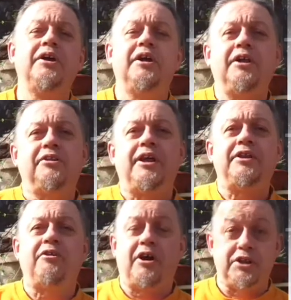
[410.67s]
Then
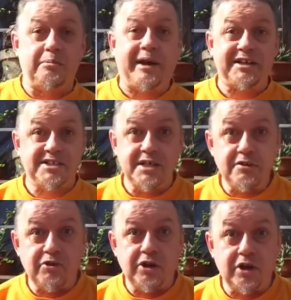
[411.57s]
there are the
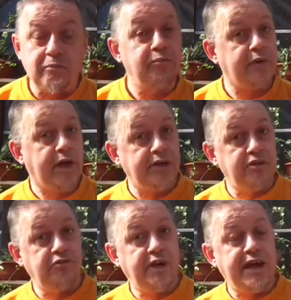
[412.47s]
bacteria and the
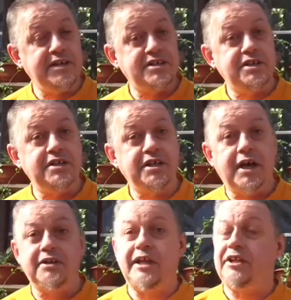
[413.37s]
related,
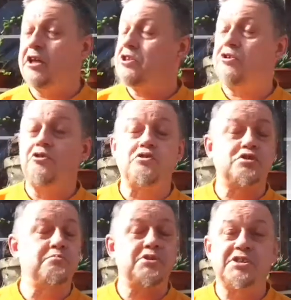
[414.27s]
and then there are those
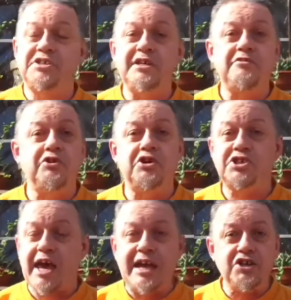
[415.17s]
mysterious,
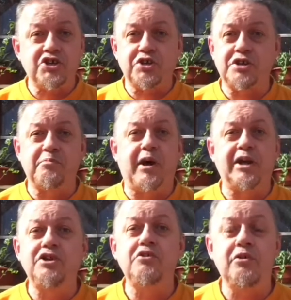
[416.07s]
ancient,
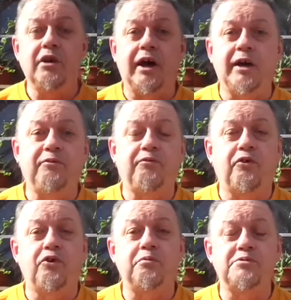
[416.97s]
minute life
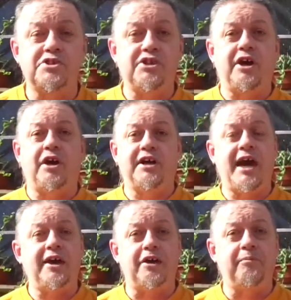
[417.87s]
forms, the archaea.